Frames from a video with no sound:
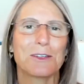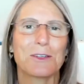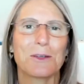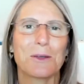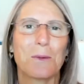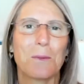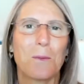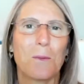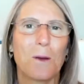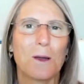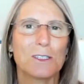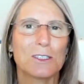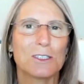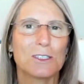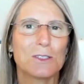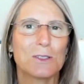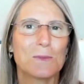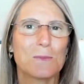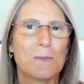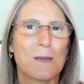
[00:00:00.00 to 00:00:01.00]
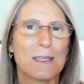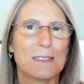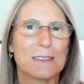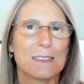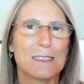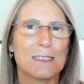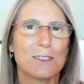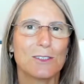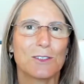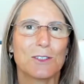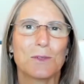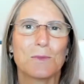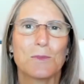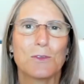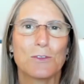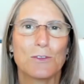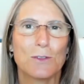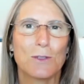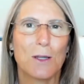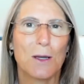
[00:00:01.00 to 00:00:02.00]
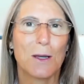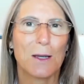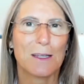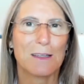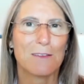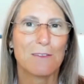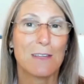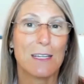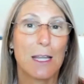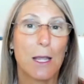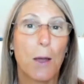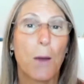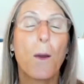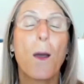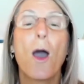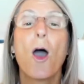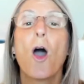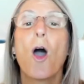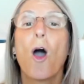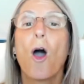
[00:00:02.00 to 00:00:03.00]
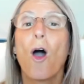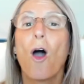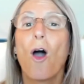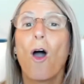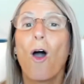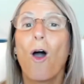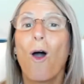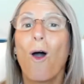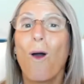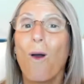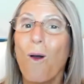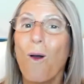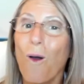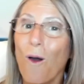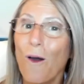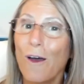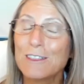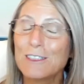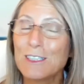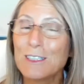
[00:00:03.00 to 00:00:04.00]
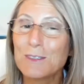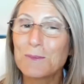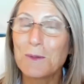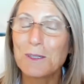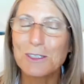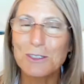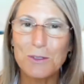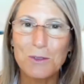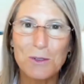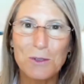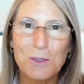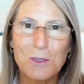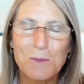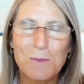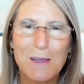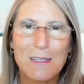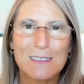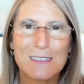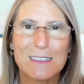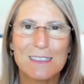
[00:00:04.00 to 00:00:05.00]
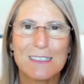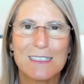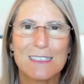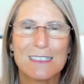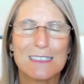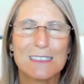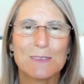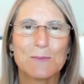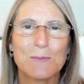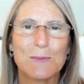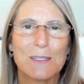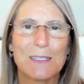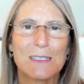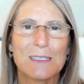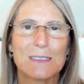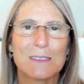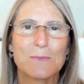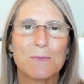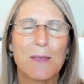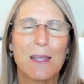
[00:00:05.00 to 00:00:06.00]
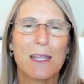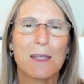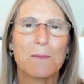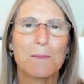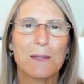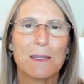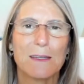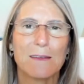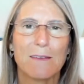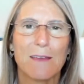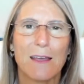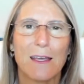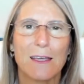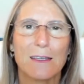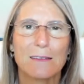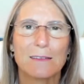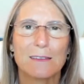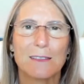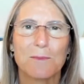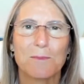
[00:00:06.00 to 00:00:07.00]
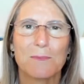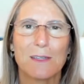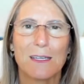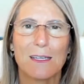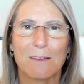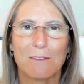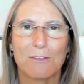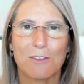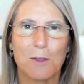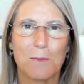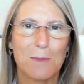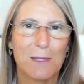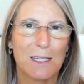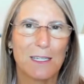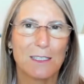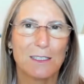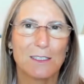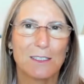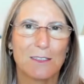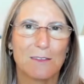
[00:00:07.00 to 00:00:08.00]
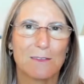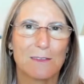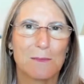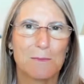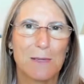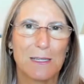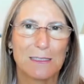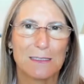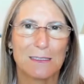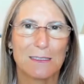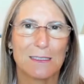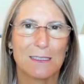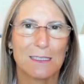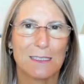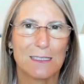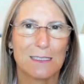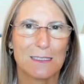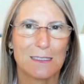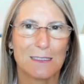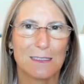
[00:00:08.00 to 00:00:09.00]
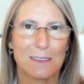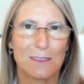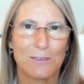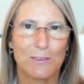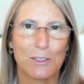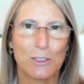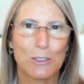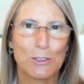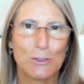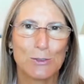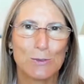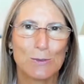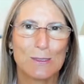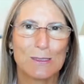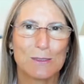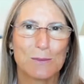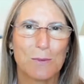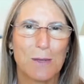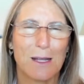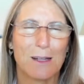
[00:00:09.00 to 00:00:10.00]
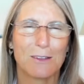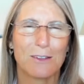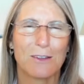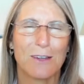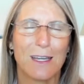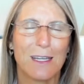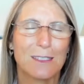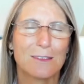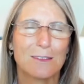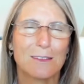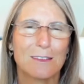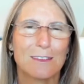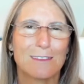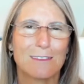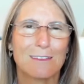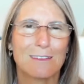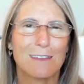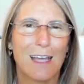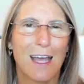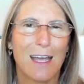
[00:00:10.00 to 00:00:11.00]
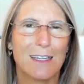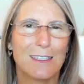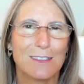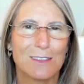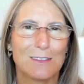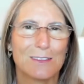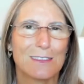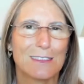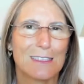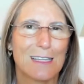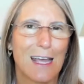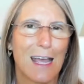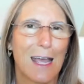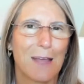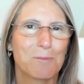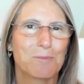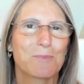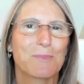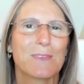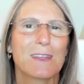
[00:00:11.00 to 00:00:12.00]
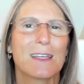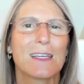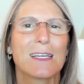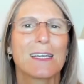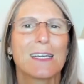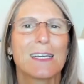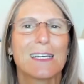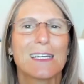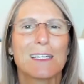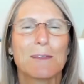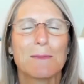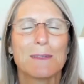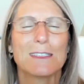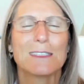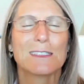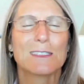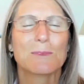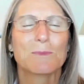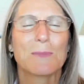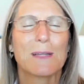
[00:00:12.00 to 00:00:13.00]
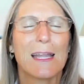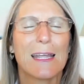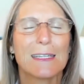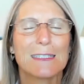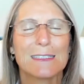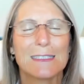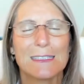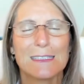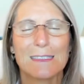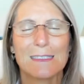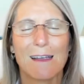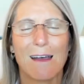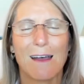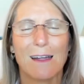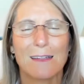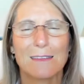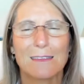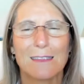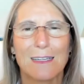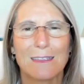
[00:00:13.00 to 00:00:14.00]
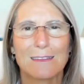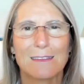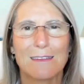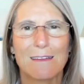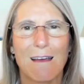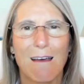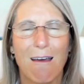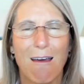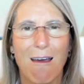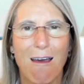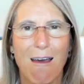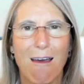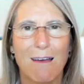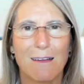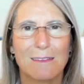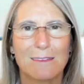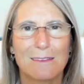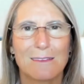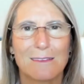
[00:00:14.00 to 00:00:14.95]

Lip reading: can watch your message. You can move along in the video. Or just watch all the messages, because maybe there's something from each of the messages that's for you as well. Your angels will guide you to that. Let me just place these cards next to the heart.